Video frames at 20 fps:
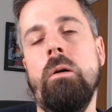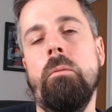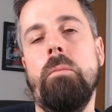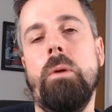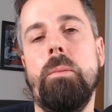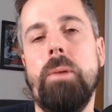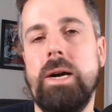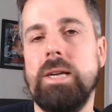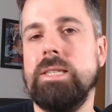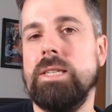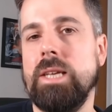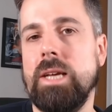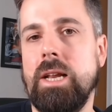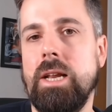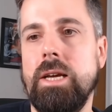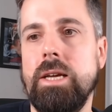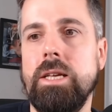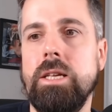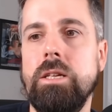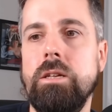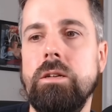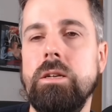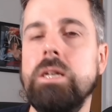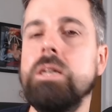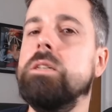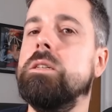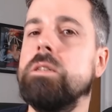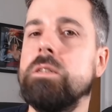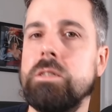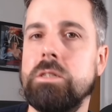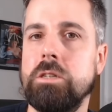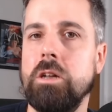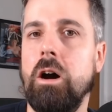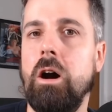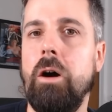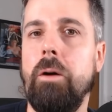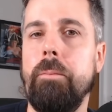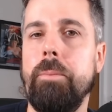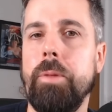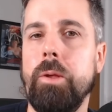But basically, you need to
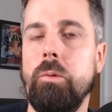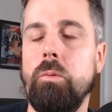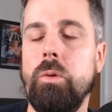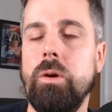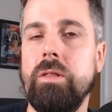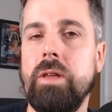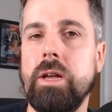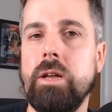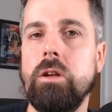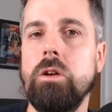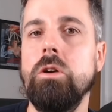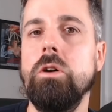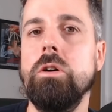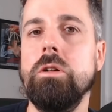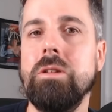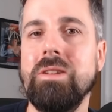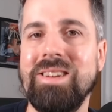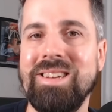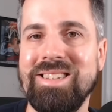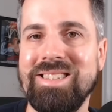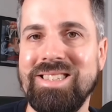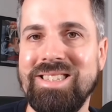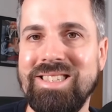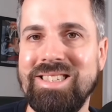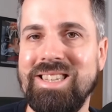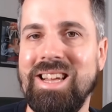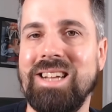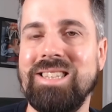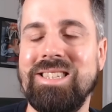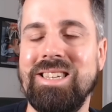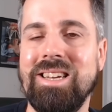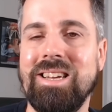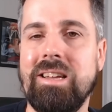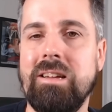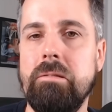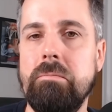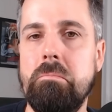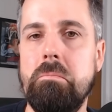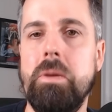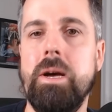start with a good static
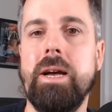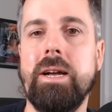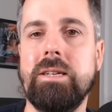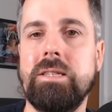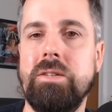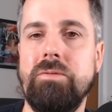mix.